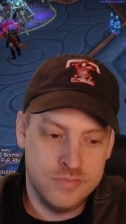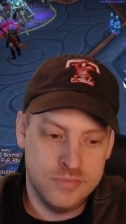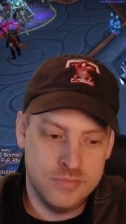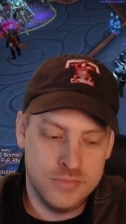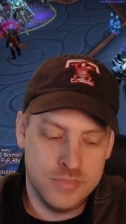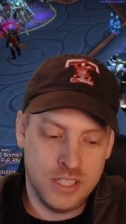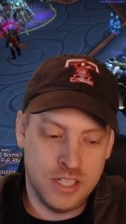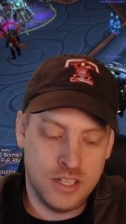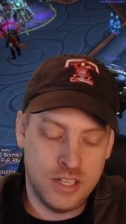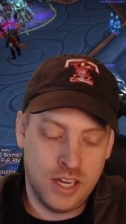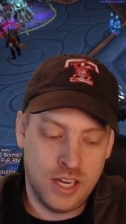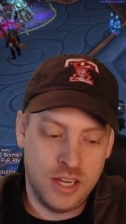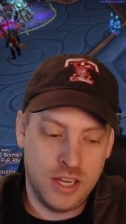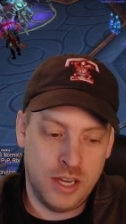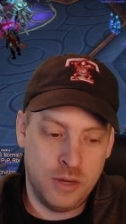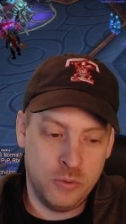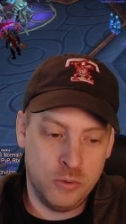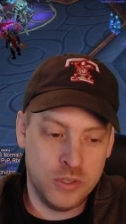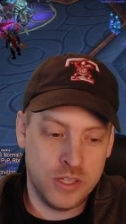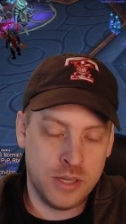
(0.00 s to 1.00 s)
Yeah,
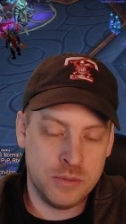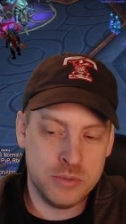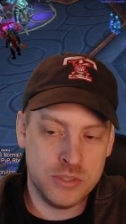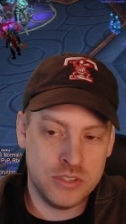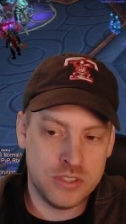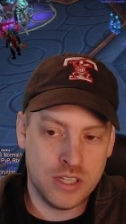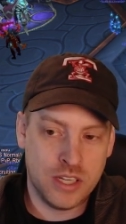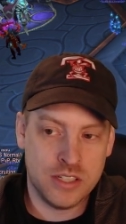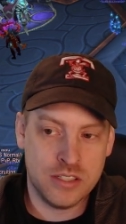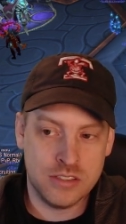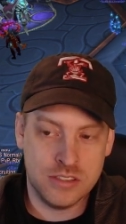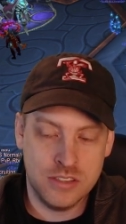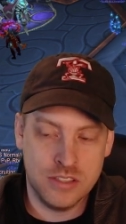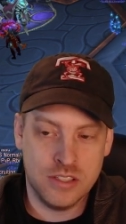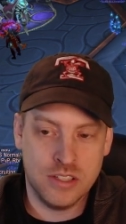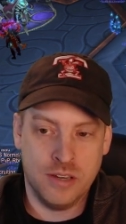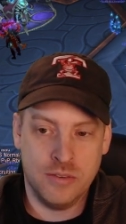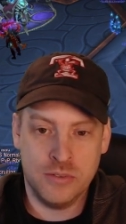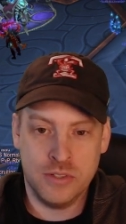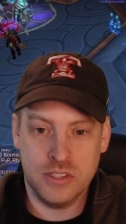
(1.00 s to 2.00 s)
I will not be sad to see
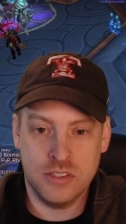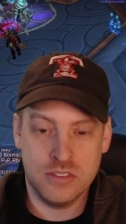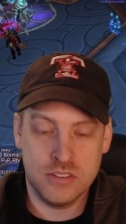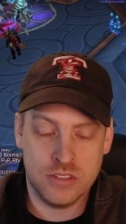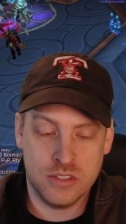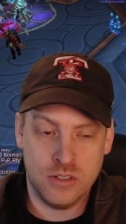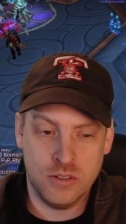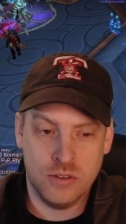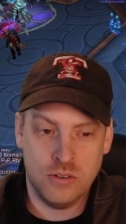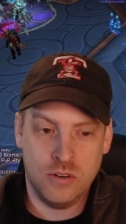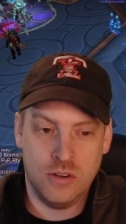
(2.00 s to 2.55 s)
covenants go,